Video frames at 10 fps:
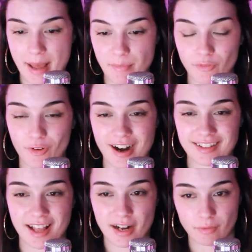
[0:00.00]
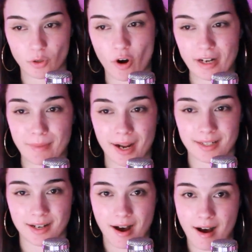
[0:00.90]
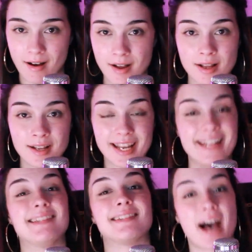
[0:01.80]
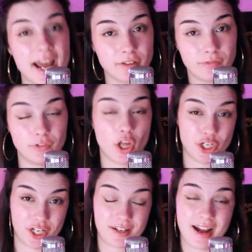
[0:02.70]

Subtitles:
and before I started recording my guitar inside of Logic.